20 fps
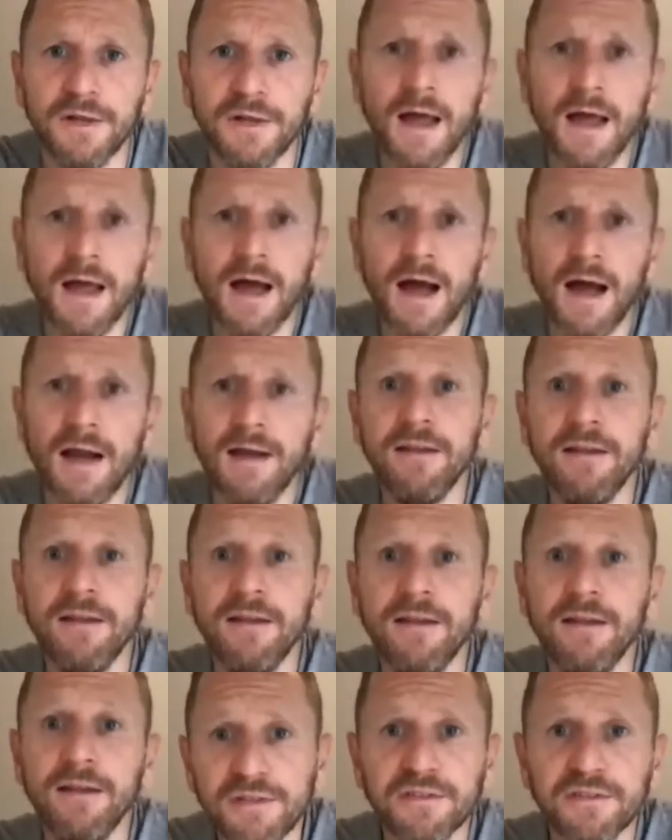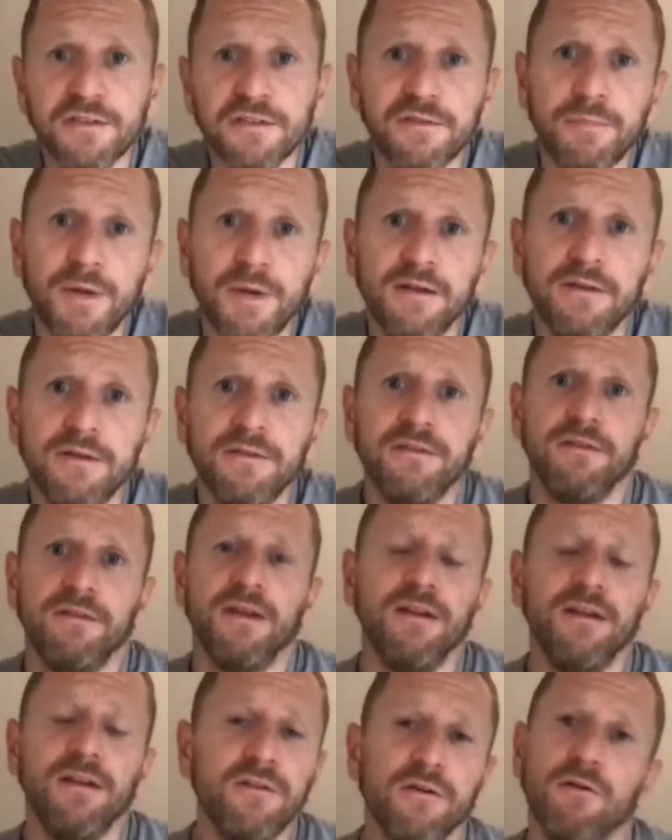and in the business space,
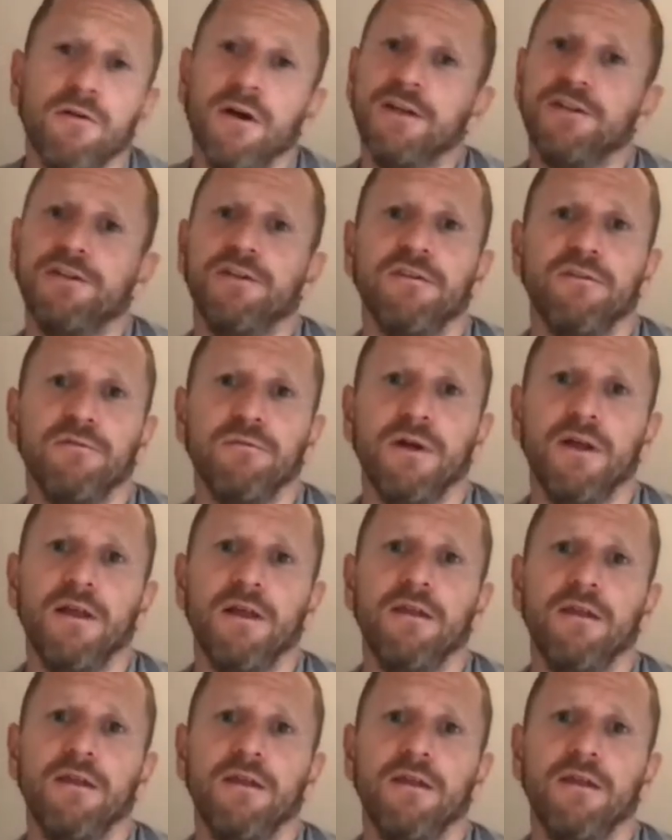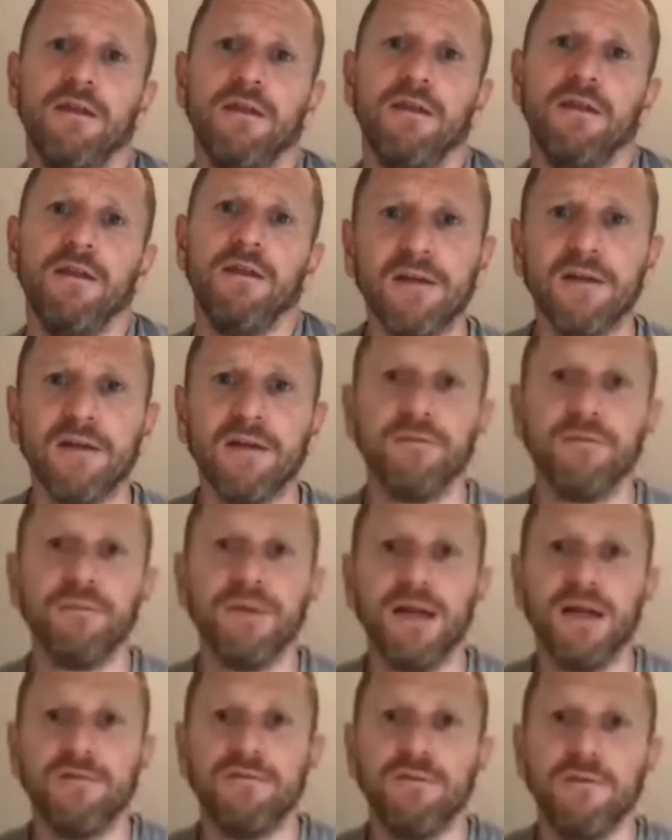integrations with cloud accounting
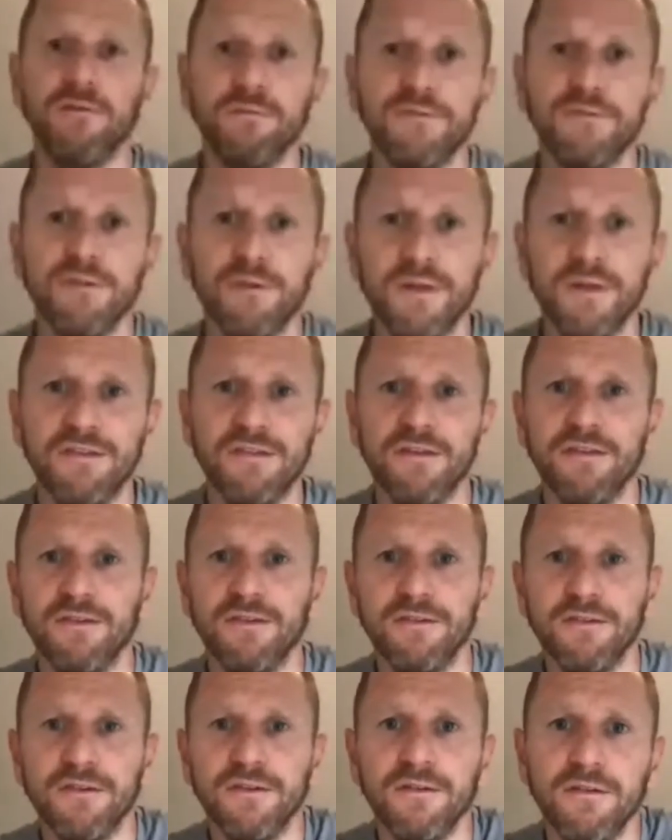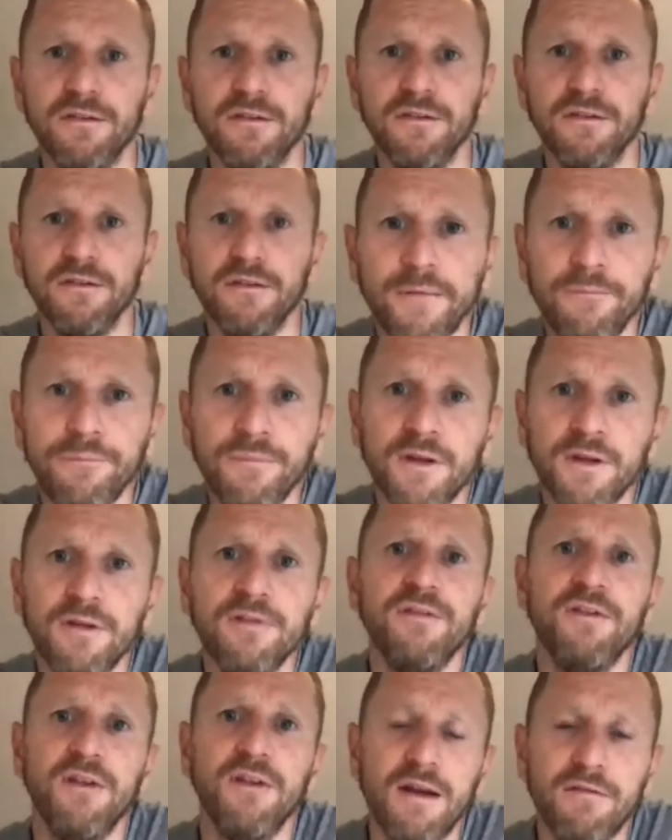platforms, so businesses can
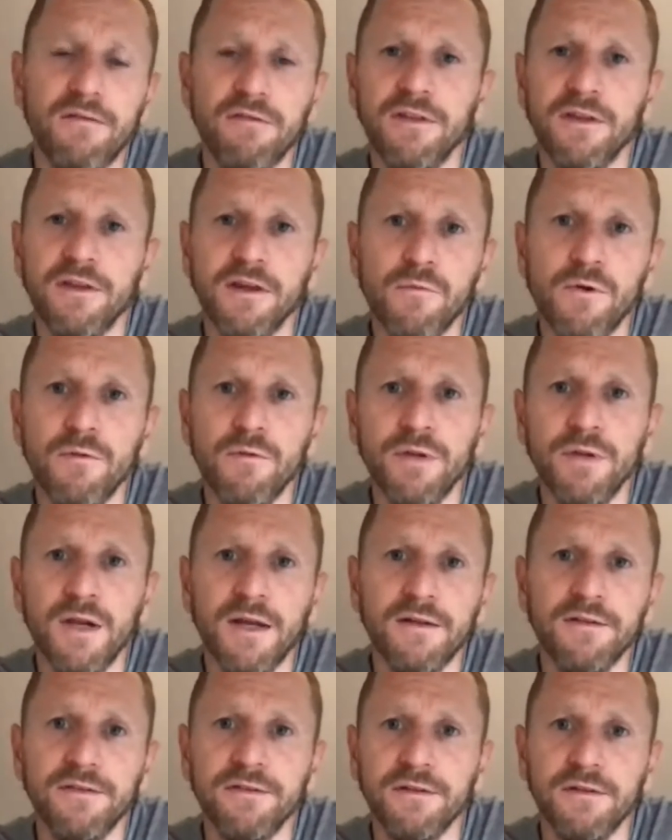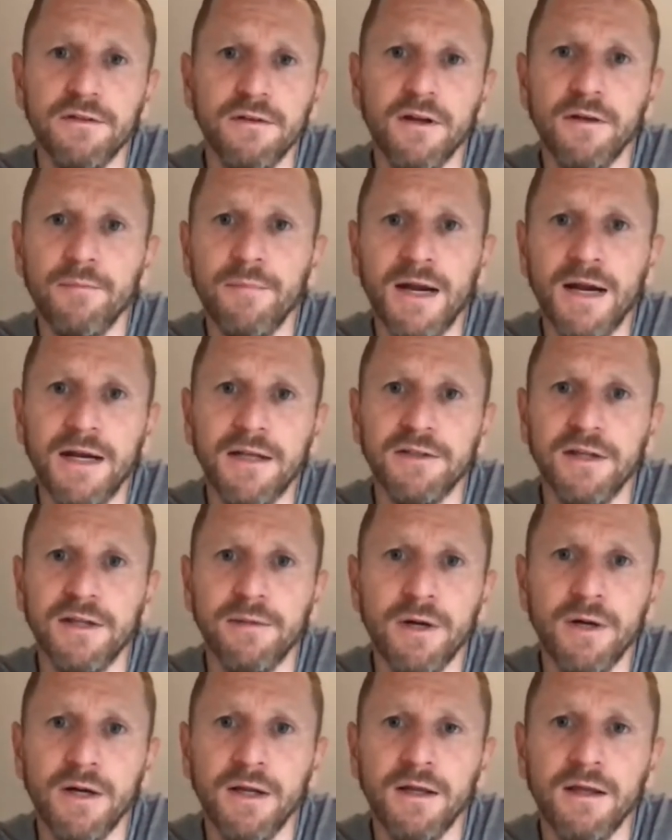see everything in one place and manage their
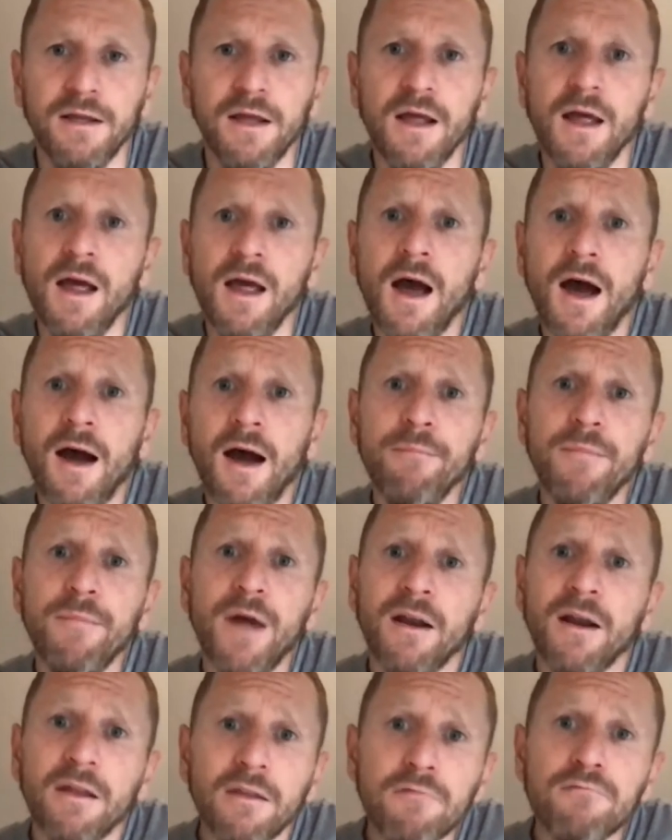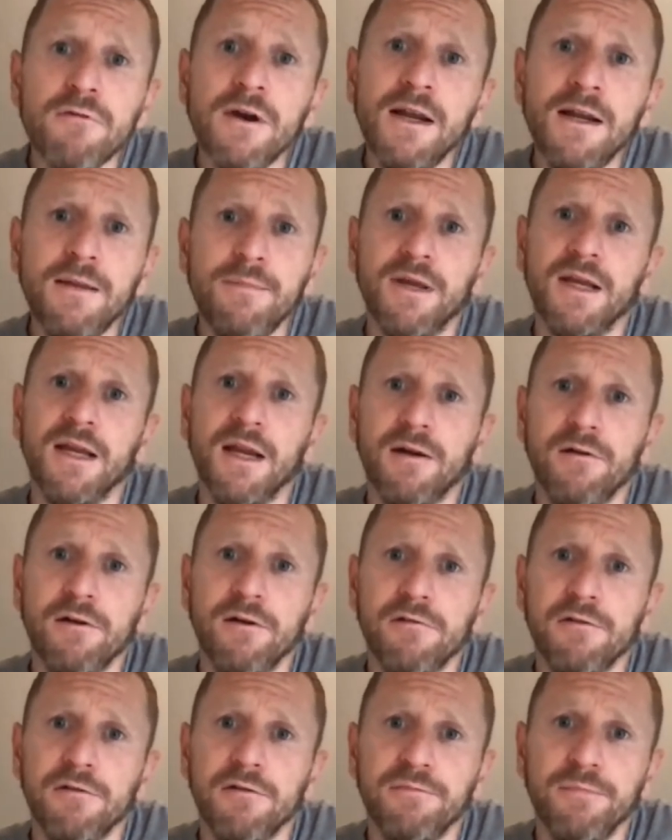money. Another really big
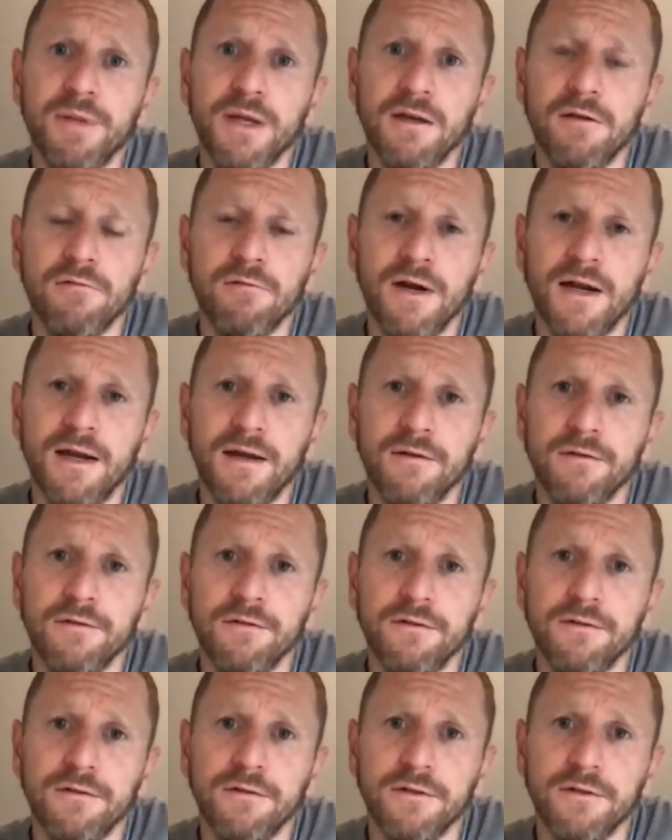area has been around